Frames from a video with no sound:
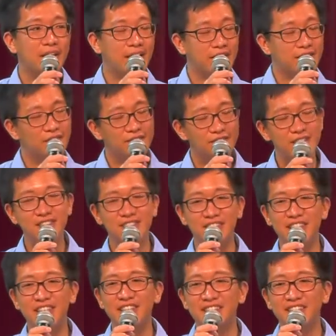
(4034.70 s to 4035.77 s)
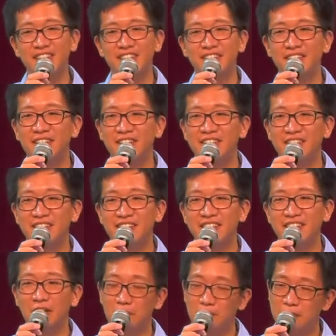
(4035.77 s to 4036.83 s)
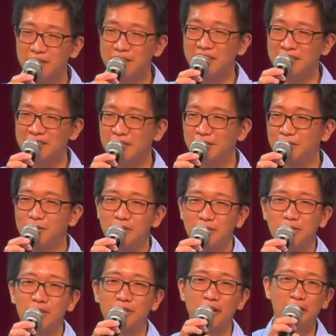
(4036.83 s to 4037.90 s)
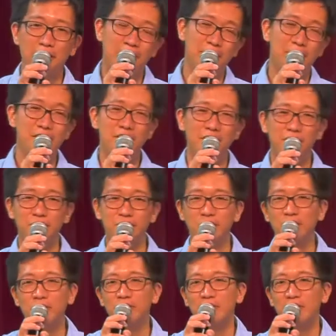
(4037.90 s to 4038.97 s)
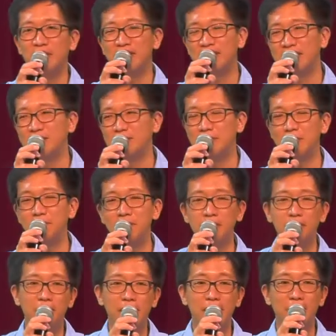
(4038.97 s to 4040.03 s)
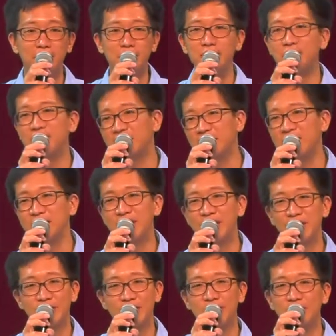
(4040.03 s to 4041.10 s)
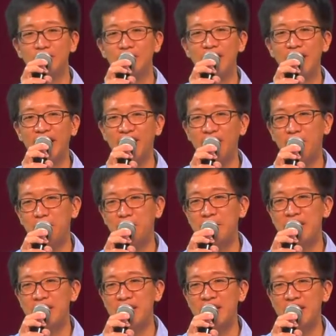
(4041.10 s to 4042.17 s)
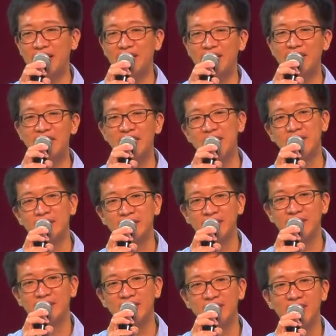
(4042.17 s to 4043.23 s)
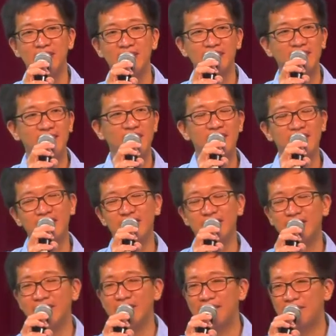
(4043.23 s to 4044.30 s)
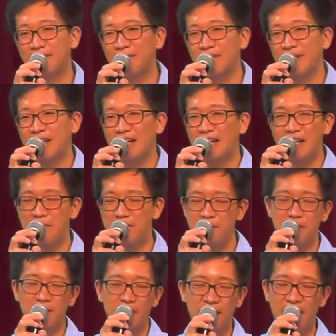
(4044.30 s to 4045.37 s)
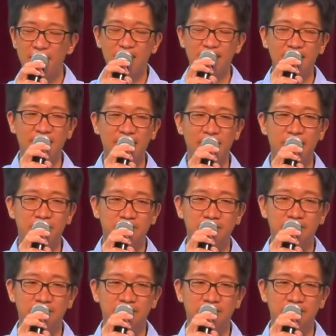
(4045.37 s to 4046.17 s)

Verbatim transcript: And conversely, the opposite is also true, right? Maybe you all don't know uh, these people, but I'm sure you know that grumpy auntie, right? Unhappy about everything.